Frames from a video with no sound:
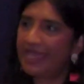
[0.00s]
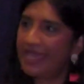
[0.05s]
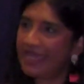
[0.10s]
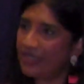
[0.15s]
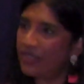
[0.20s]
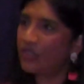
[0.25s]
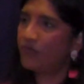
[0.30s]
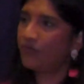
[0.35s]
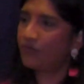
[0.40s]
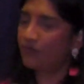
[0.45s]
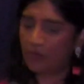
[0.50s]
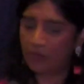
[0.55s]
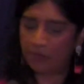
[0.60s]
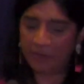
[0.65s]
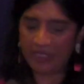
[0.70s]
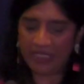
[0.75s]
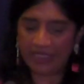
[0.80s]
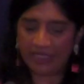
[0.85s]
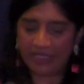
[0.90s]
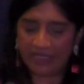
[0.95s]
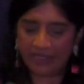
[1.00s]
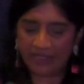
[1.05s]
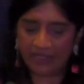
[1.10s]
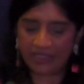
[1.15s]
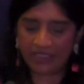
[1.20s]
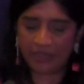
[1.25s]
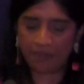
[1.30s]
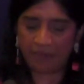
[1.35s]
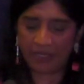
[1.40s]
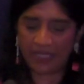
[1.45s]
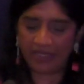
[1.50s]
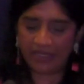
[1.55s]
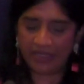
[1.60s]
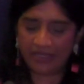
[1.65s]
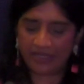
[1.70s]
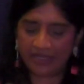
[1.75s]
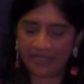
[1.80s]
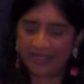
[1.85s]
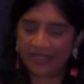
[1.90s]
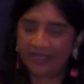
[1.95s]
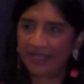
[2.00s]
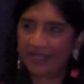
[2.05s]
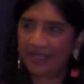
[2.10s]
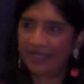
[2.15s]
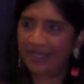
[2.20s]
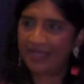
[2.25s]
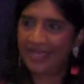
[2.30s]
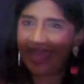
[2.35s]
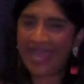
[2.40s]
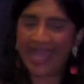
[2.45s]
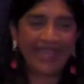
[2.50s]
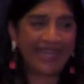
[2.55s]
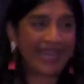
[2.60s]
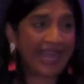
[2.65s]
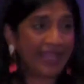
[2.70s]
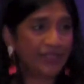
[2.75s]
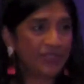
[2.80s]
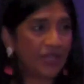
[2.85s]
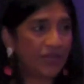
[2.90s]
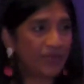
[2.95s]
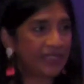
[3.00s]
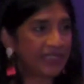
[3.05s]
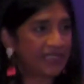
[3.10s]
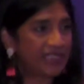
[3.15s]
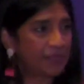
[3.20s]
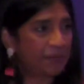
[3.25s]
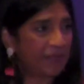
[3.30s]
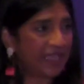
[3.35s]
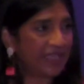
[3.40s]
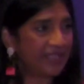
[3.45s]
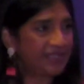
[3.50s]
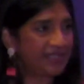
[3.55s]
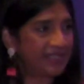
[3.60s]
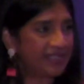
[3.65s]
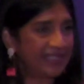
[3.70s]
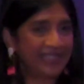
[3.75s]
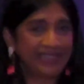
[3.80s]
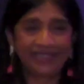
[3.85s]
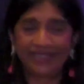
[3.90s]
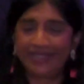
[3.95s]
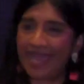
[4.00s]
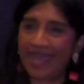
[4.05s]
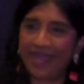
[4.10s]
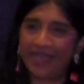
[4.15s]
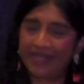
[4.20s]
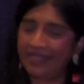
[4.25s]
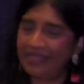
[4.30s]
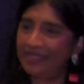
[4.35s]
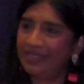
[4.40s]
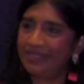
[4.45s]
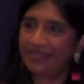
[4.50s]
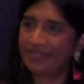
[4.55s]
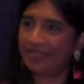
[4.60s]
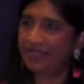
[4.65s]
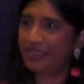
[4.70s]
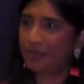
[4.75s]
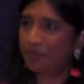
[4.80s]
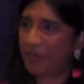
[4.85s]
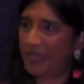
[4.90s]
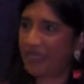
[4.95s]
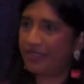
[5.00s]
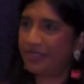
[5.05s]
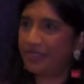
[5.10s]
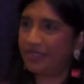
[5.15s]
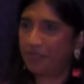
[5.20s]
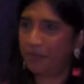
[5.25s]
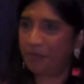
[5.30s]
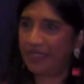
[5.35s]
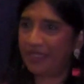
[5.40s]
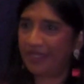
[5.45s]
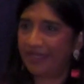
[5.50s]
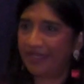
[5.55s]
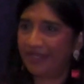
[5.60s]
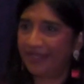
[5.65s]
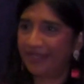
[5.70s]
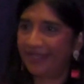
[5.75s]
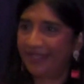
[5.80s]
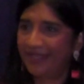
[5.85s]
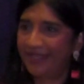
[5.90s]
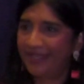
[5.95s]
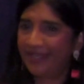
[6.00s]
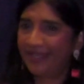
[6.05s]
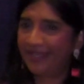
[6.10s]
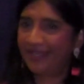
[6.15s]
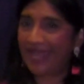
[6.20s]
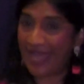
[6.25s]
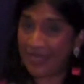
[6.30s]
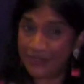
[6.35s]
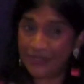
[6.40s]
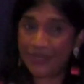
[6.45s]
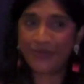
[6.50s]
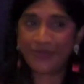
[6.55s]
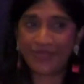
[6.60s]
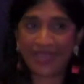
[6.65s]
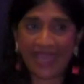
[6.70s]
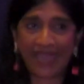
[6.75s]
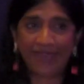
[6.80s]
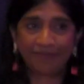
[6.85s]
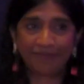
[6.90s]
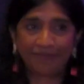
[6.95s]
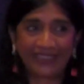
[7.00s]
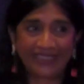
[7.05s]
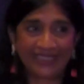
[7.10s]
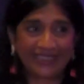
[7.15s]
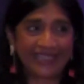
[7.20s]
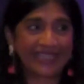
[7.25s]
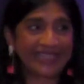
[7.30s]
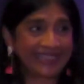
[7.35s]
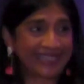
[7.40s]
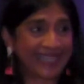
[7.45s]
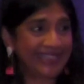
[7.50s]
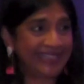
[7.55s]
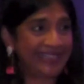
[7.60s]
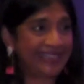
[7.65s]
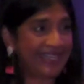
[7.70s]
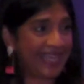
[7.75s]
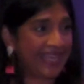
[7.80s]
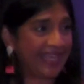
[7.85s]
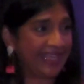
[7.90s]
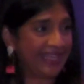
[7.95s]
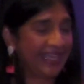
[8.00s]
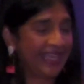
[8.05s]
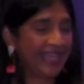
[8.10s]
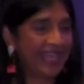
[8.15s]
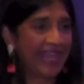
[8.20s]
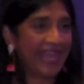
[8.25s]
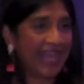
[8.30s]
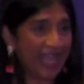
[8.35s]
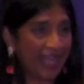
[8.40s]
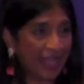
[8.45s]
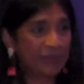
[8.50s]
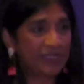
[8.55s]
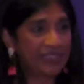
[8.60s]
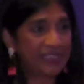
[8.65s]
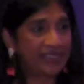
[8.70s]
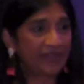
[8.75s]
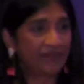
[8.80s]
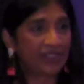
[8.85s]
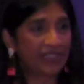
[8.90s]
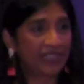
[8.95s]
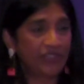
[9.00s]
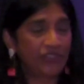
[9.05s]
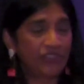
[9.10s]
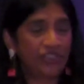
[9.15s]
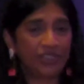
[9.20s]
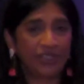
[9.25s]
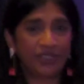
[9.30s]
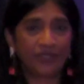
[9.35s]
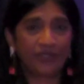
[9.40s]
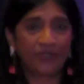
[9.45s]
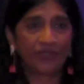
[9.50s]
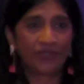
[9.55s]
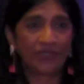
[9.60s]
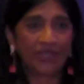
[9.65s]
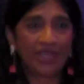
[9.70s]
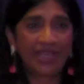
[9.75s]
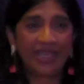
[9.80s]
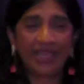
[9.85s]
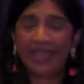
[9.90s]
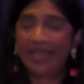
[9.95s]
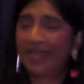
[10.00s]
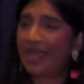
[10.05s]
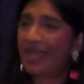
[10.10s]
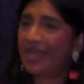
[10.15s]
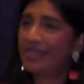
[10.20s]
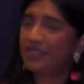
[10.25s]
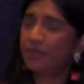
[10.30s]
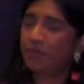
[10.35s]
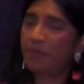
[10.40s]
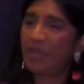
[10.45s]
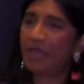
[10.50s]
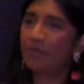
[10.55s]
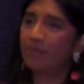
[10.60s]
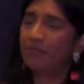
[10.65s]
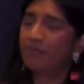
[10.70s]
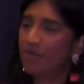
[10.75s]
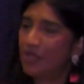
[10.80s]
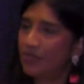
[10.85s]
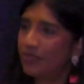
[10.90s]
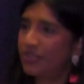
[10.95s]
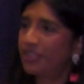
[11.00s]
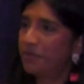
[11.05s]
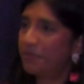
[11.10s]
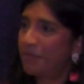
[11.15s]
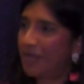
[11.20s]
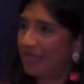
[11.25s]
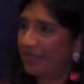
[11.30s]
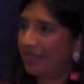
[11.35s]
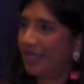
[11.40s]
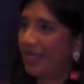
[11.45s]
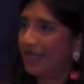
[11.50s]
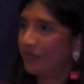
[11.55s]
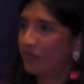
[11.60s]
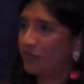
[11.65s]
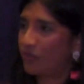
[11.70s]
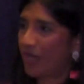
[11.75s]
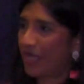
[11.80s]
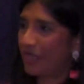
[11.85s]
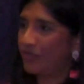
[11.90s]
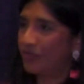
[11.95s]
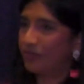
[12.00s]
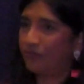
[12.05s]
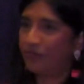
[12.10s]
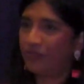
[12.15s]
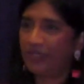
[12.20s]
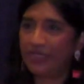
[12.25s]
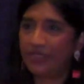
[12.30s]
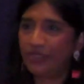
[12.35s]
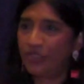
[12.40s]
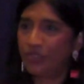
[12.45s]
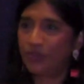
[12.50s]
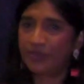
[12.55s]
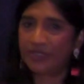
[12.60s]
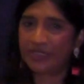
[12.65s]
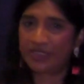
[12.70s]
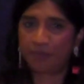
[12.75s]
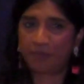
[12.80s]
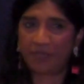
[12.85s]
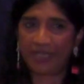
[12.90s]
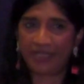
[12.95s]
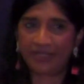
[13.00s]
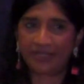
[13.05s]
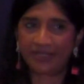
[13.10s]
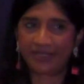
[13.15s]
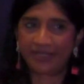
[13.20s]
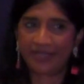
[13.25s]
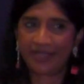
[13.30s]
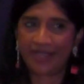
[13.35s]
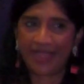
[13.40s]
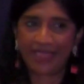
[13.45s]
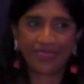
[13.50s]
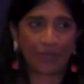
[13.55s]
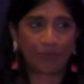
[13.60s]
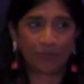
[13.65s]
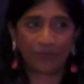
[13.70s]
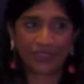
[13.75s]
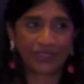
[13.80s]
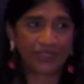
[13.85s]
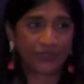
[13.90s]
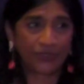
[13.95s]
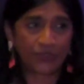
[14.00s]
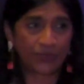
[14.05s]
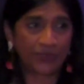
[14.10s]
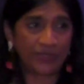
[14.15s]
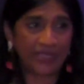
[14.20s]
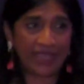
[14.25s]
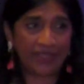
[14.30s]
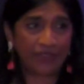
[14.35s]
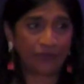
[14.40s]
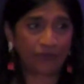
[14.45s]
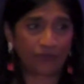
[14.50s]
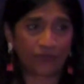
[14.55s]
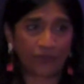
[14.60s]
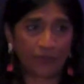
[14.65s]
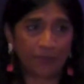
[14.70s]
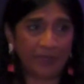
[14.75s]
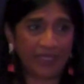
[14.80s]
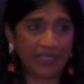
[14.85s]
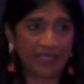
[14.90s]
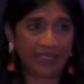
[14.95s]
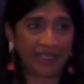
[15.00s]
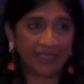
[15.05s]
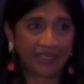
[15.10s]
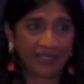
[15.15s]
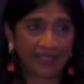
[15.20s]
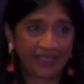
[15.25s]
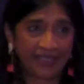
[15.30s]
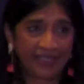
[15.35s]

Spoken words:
Thank you for being in this space. And I know this space is not an easy space to be in. I know that because, as I said, I'm a civil engineer, and I spent most of my life trying to fit into a space that wasn't created for me.